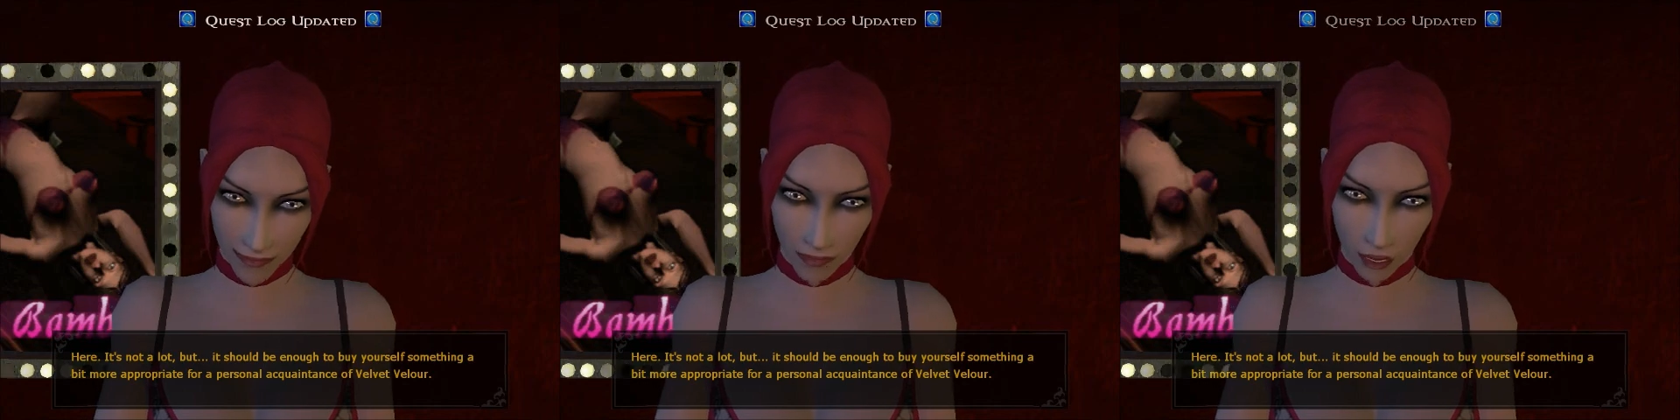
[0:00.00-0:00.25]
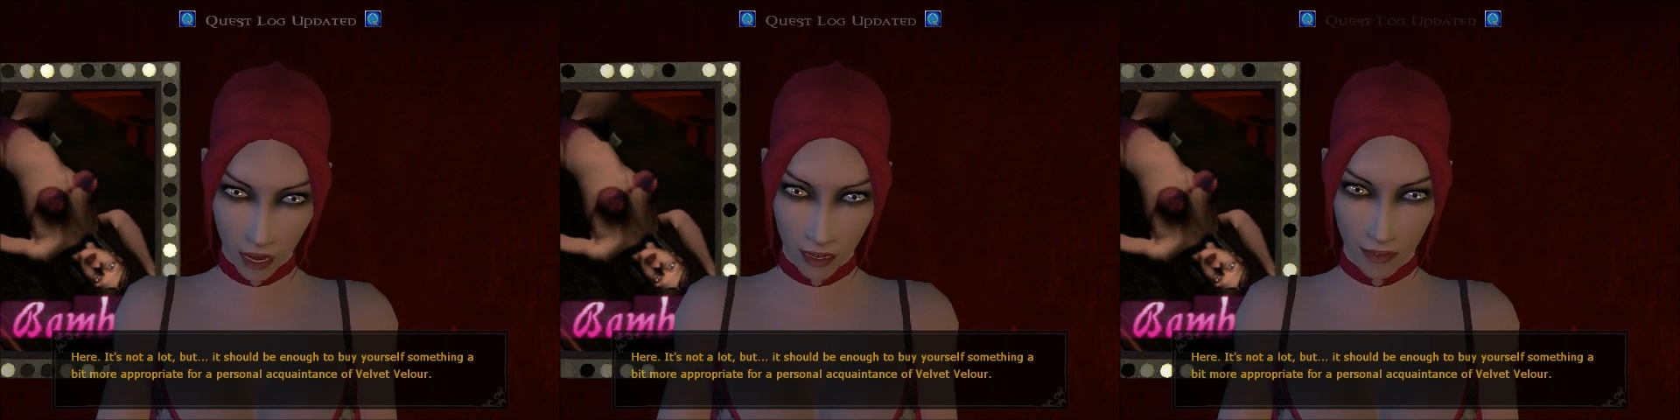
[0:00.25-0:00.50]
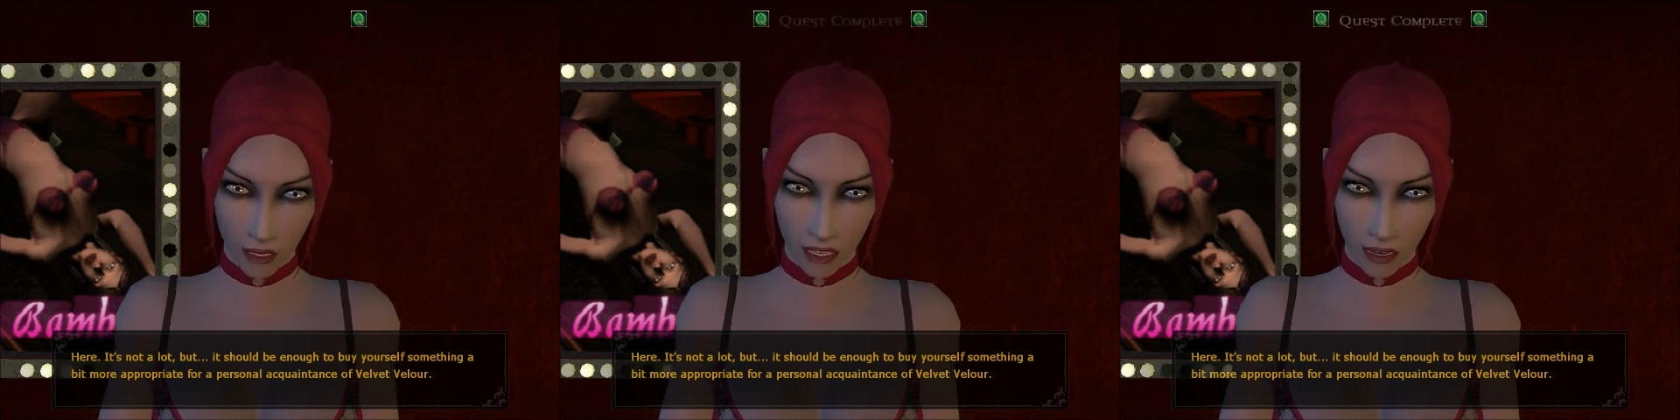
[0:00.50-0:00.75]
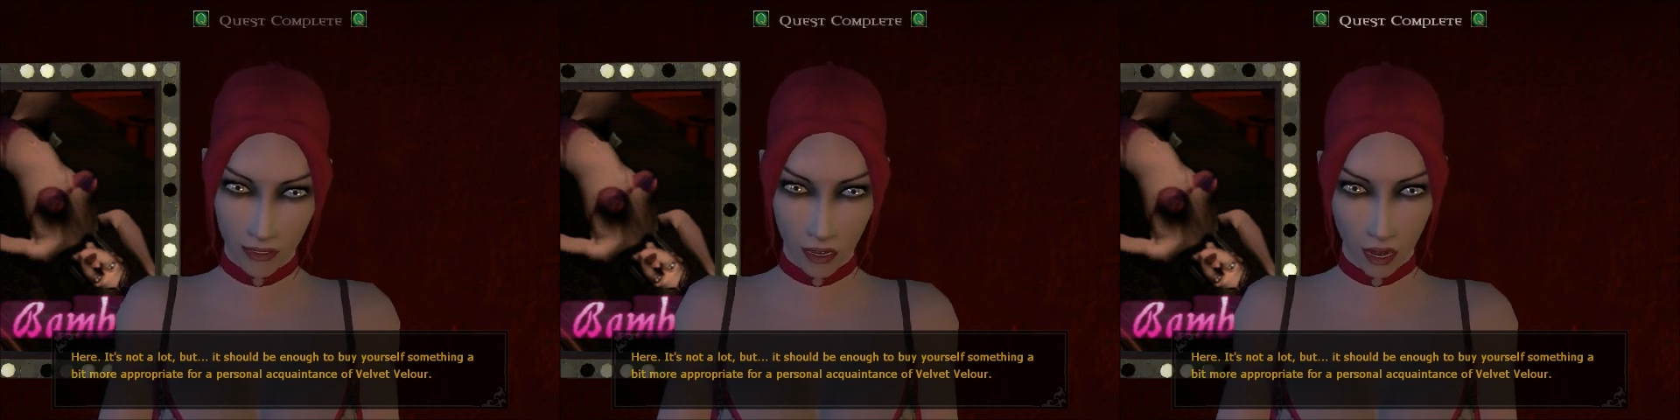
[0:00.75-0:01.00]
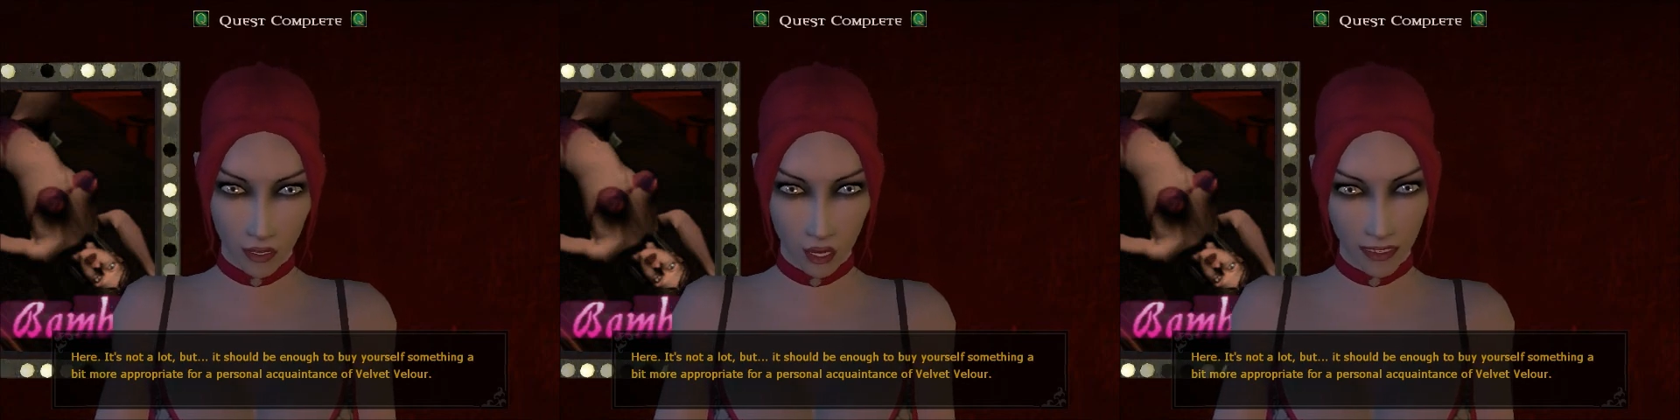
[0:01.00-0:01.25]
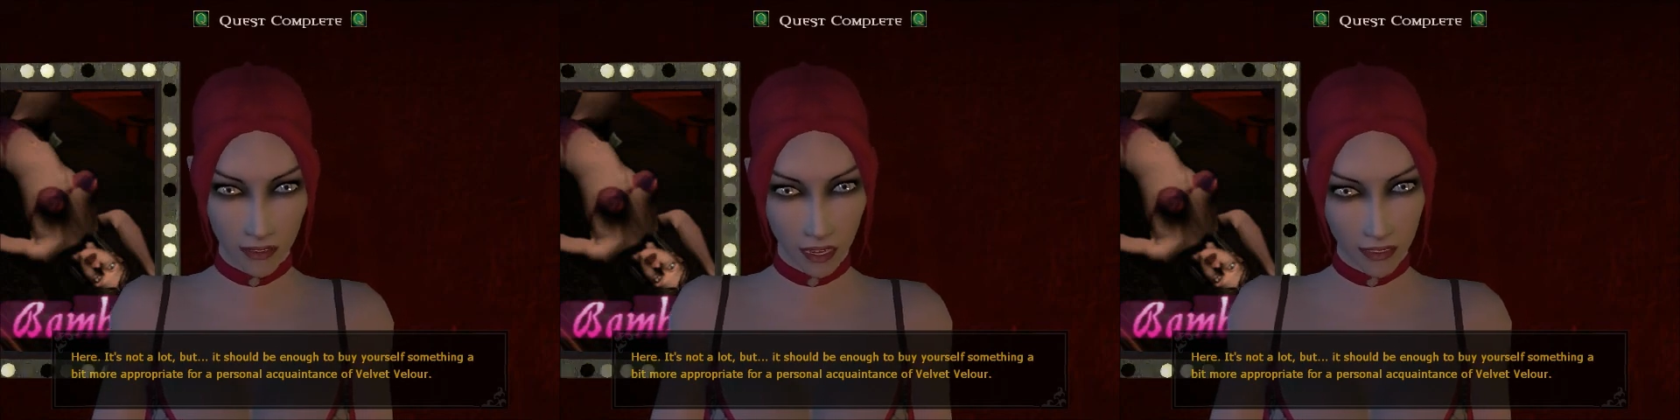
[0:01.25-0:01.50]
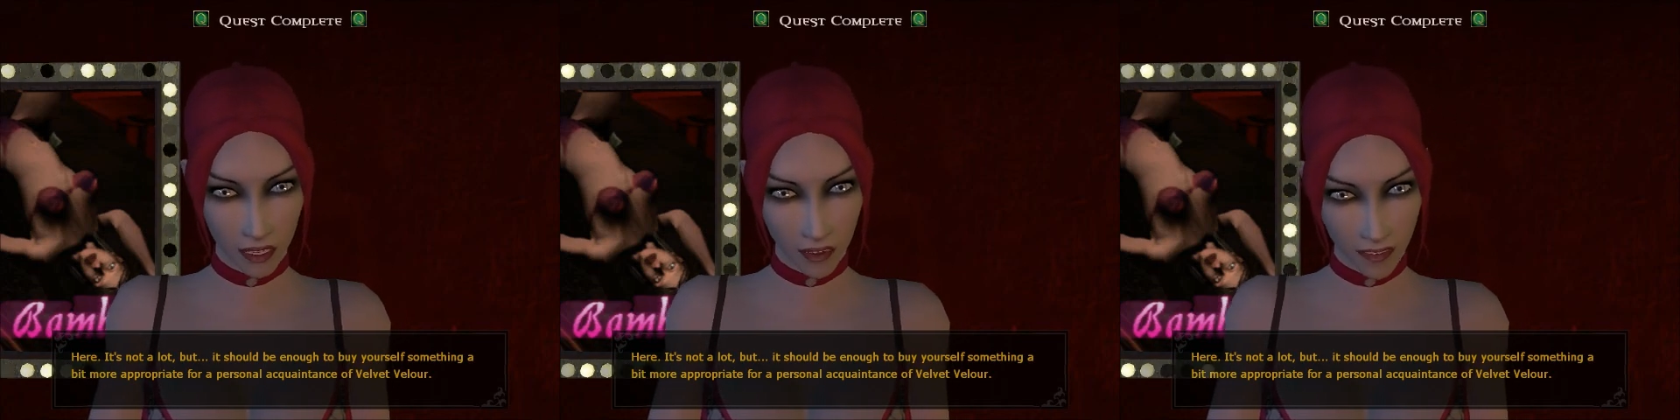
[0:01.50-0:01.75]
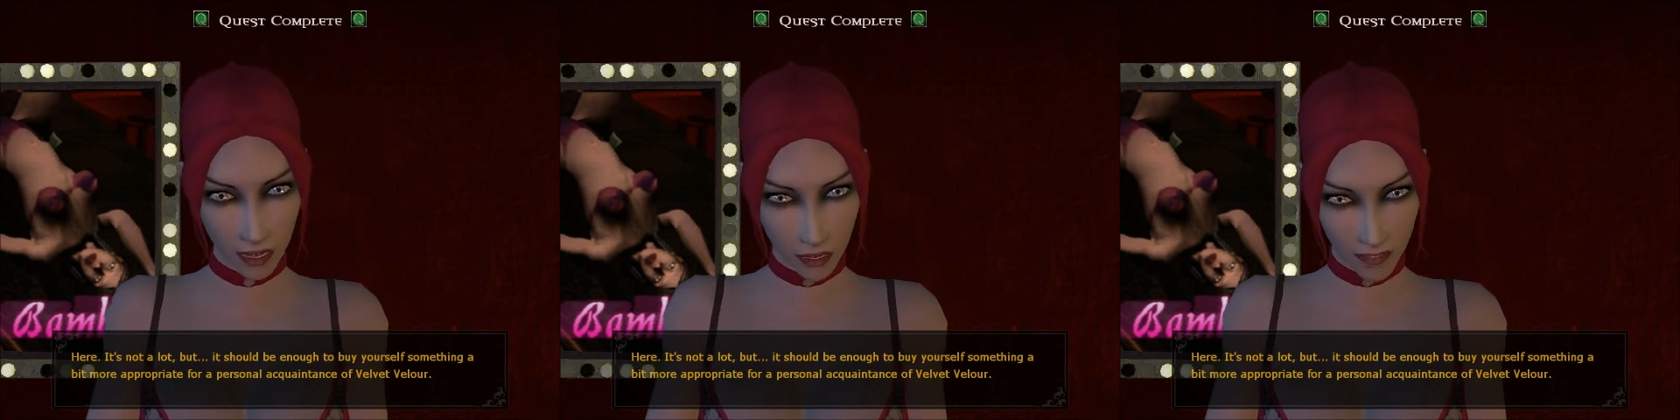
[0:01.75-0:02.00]
for a personal acquaintance of
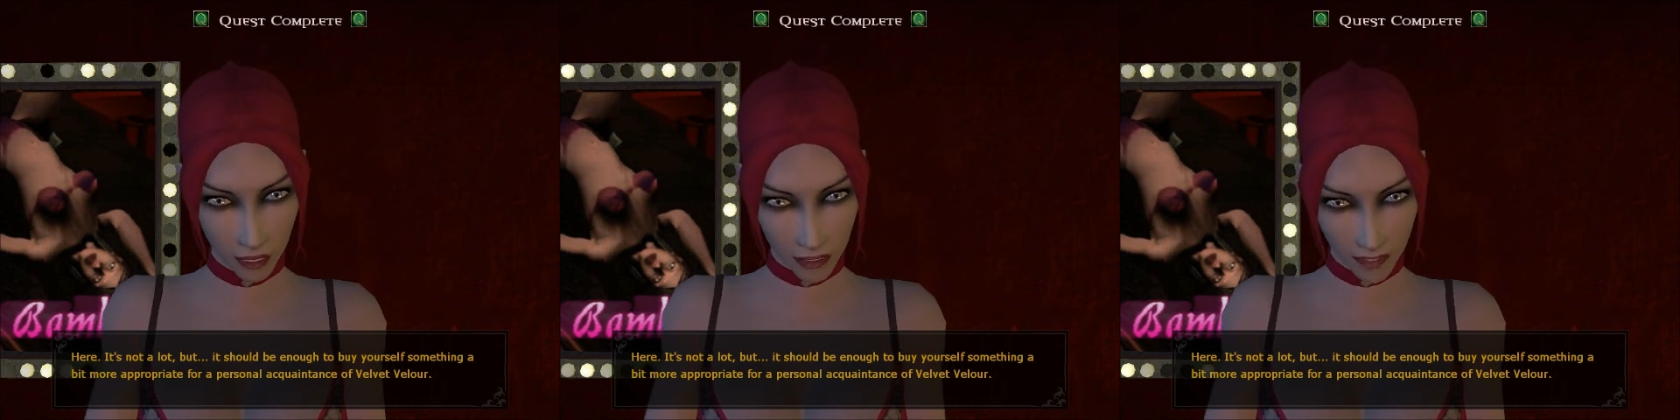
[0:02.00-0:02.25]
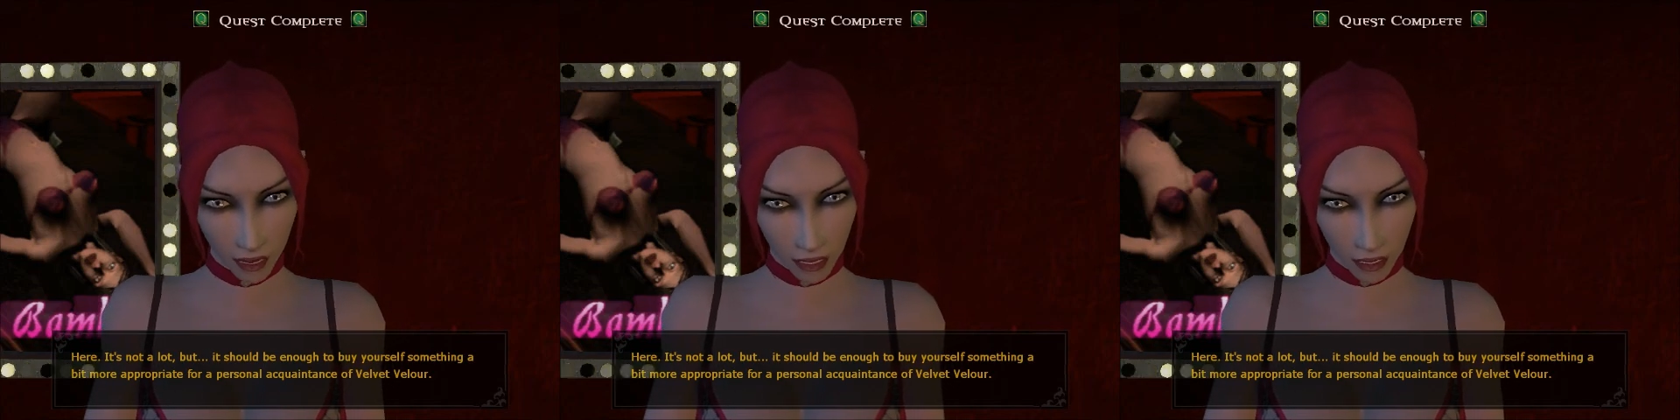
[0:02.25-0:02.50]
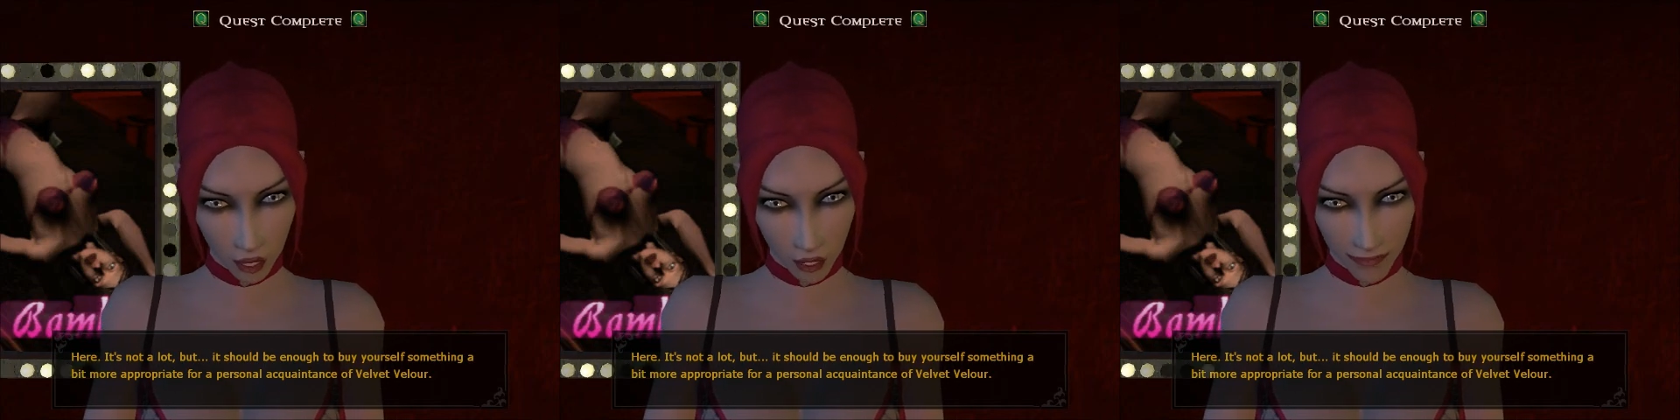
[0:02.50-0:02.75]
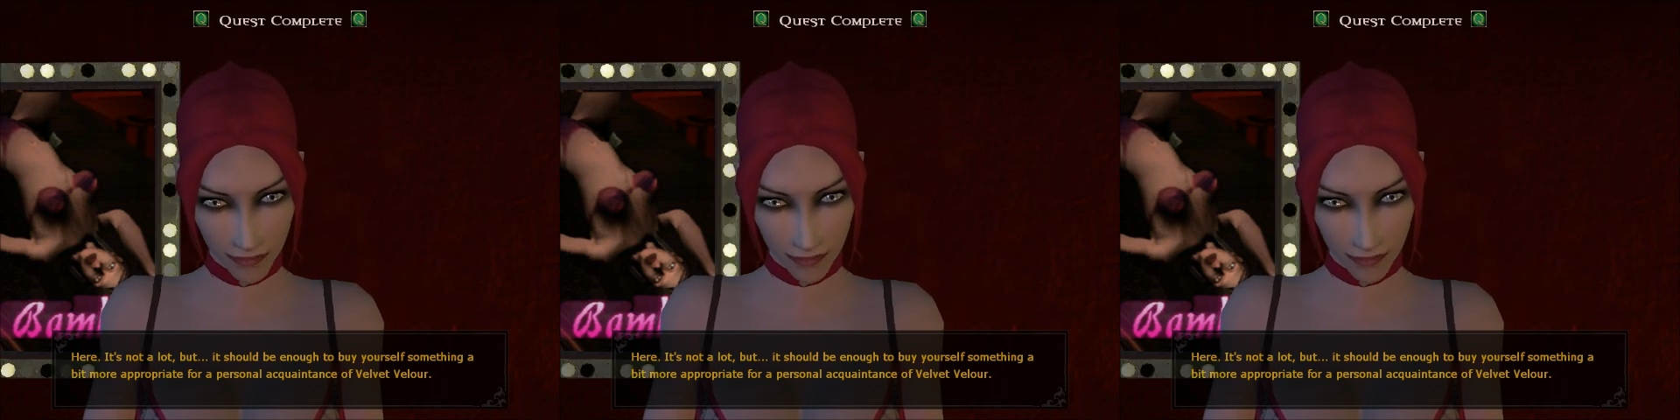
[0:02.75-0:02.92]
Velvet Velour.